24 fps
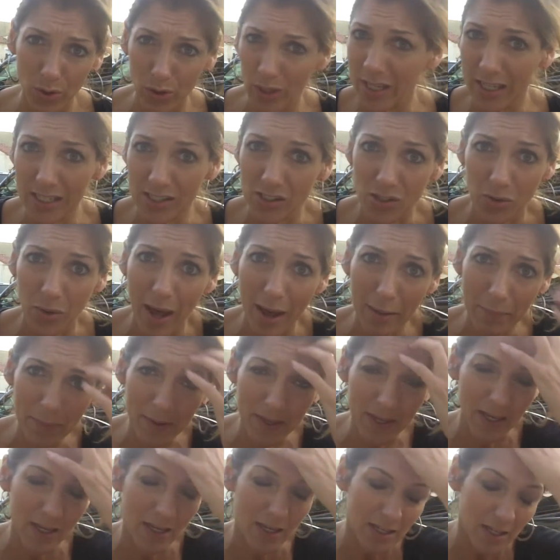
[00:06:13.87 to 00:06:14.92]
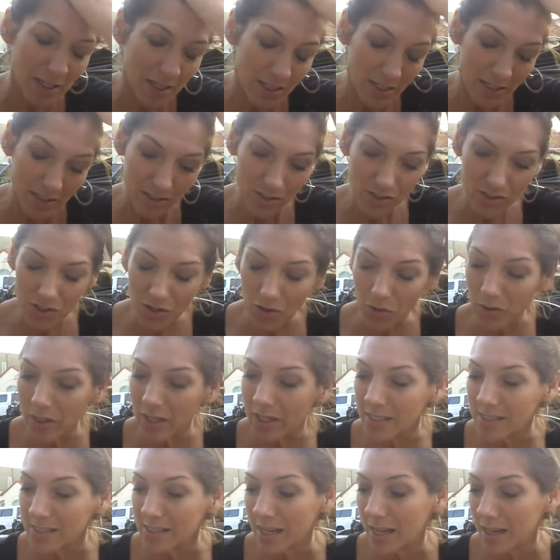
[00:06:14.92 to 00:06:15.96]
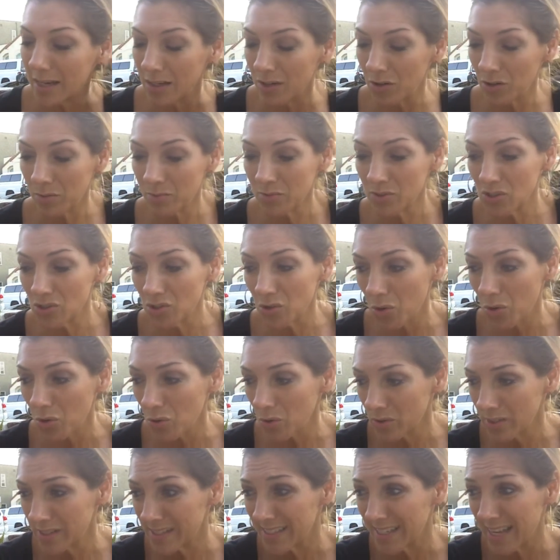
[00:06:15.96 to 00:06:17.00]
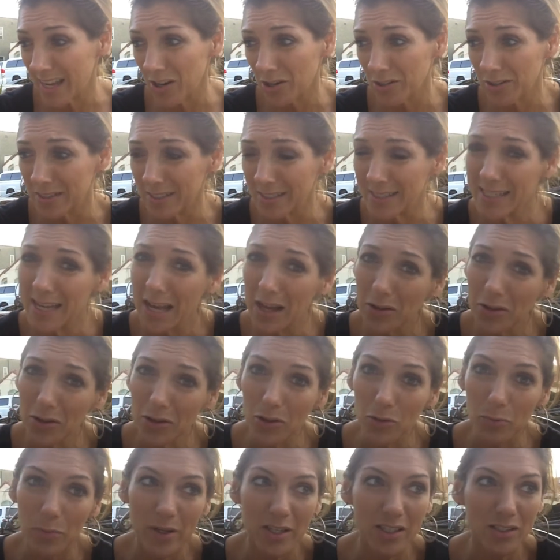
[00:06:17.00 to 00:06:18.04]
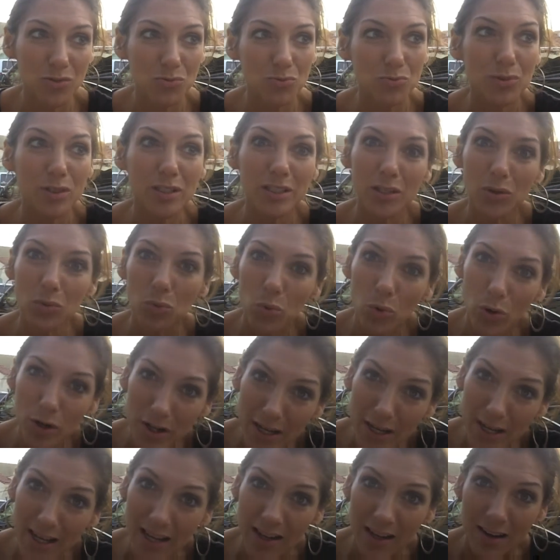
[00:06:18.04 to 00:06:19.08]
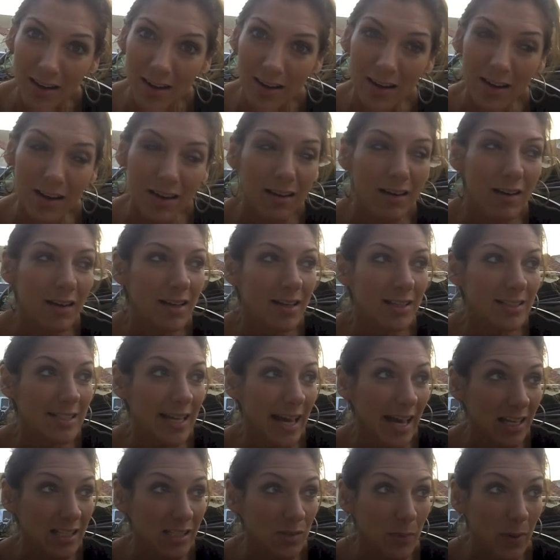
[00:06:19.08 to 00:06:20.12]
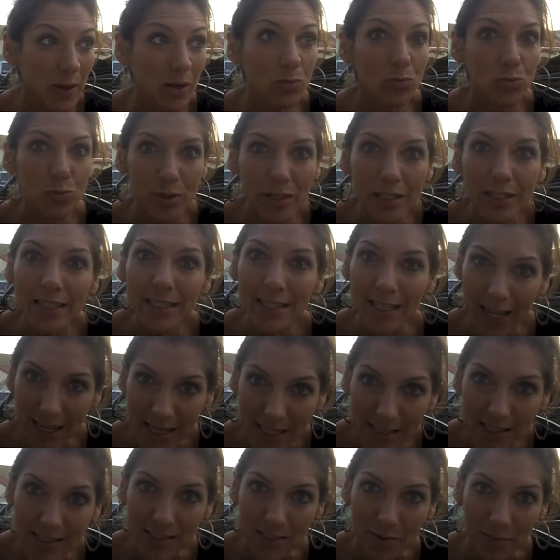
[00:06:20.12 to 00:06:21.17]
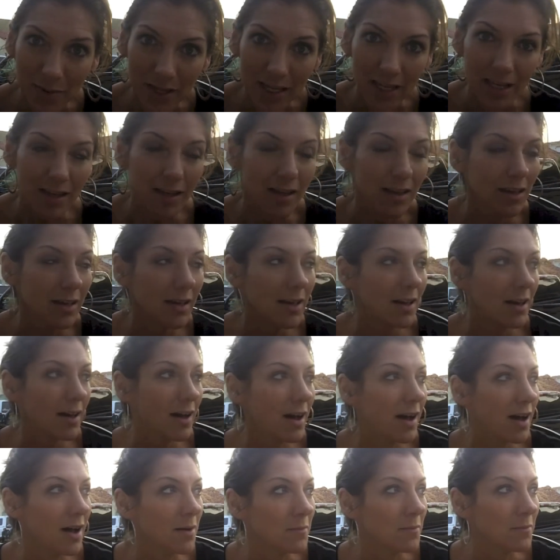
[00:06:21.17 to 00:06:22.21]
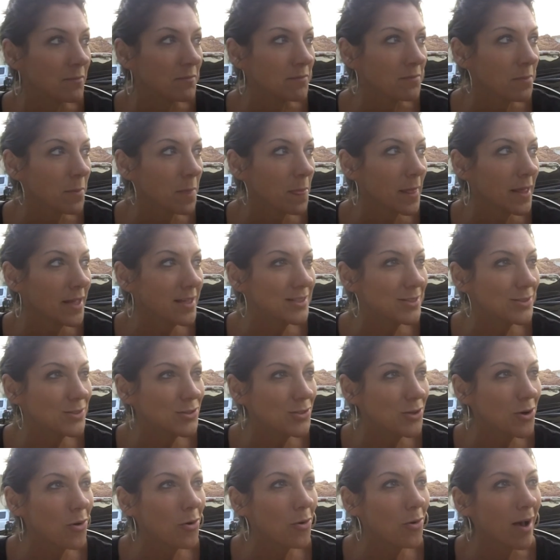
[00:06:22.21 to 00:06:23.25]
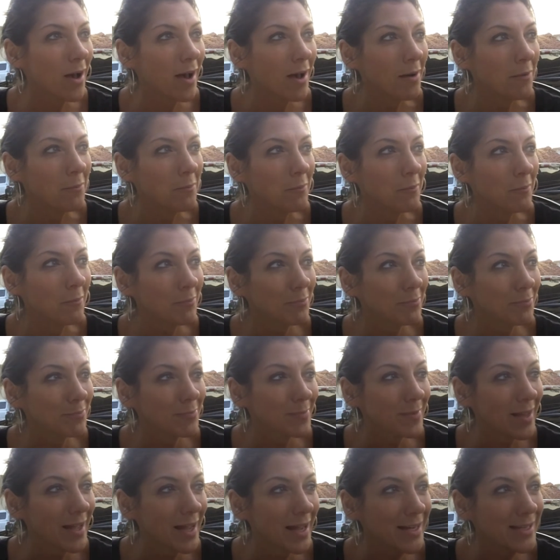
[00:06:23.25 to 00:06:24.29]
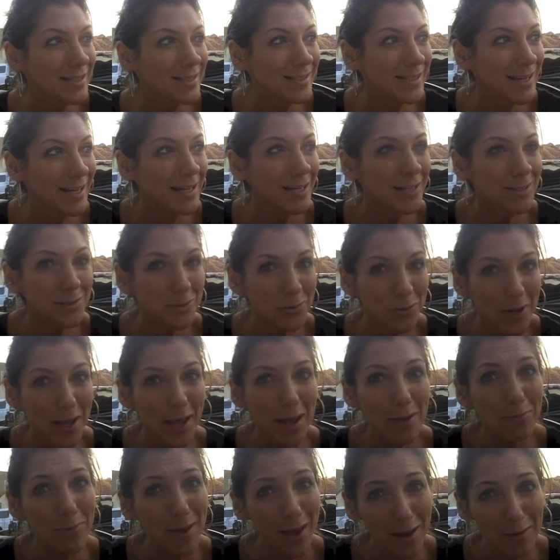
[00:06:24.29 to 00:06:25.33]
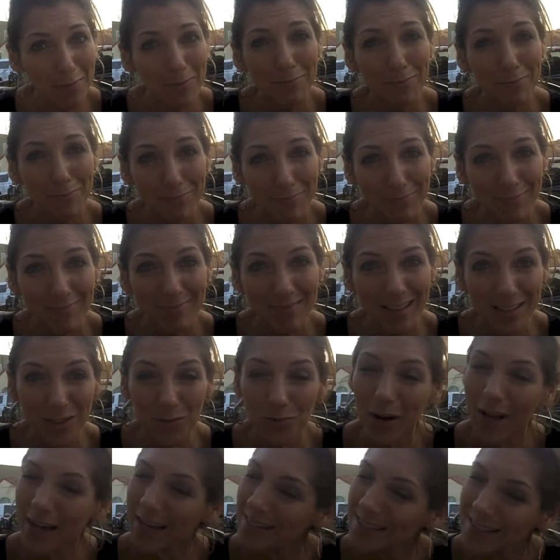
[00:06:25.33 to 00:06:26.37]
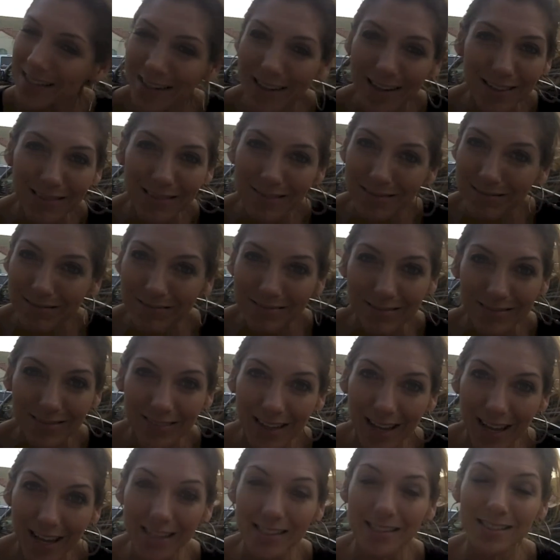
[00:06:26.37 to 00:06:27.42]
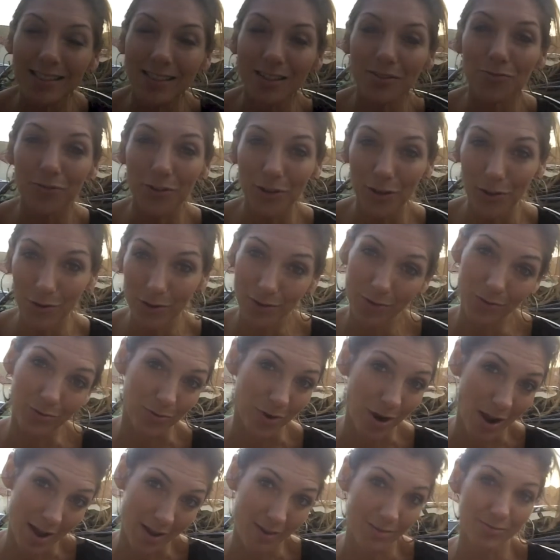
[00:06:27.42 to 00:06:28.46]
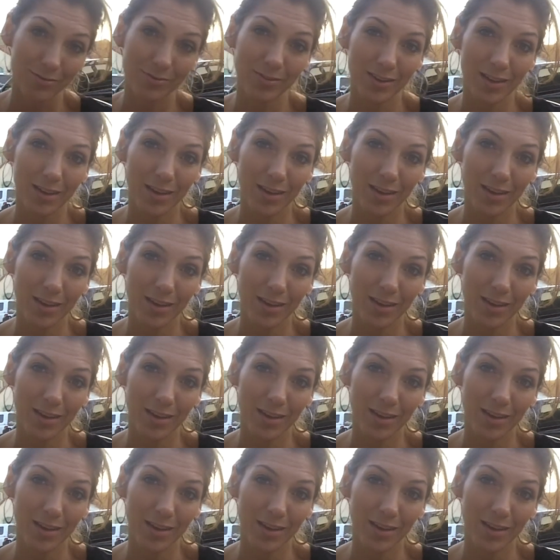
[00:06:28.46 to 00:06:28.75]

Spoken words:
he's so happy. So he said, I'm so scared to tell you, but it's really working. Dad's being really nice to me. And so I just said, it's okay, babe. That's why I did it. I did it for you to thrive.